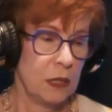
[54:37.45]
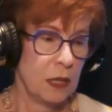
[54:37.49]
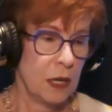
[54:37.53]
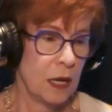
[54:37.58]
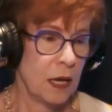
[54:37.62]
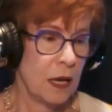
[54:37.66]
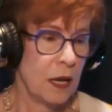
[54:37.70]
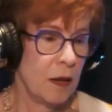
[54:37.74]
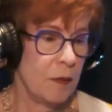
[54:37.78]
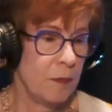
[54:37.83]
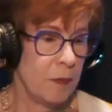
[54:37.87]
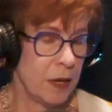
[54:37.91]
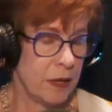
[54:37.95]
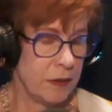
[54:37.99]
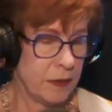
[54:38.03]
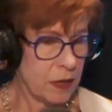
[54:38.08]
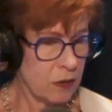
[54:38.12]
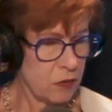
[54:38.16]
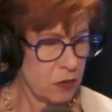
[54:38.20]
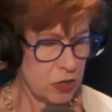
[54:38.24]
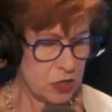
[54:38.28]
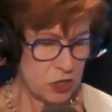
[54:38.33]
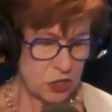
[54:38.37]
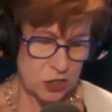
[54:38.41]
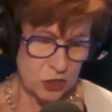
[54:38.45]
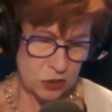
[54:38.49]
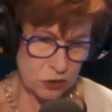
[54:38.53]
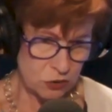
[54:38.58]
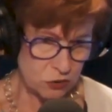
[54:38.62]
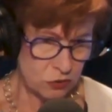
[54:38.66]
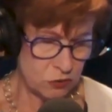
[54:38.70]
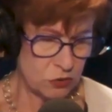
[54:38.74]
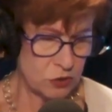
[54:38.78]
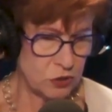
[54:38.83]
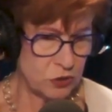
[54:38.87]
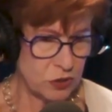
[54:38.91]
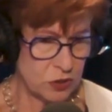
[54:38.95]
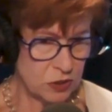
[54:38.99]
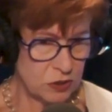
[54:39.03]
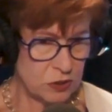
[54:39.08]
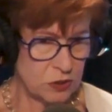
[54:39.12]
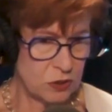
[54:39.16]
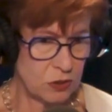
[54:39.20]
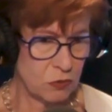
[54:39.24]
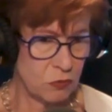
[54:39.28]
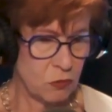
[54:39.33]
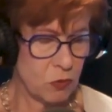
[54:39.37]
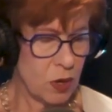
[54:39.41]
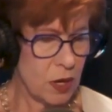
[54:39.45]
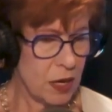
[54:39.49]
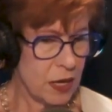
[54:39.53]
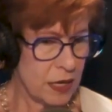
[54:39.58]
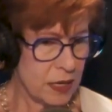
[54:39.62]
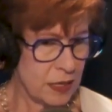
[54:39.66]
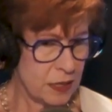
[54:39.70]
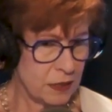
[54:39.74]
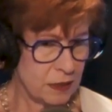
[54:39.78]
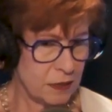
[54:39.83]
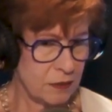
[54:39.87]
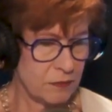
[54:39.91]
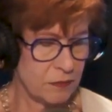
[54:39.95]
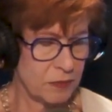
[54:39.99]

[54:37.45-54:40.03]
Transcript: Um, and they're a huge, the Y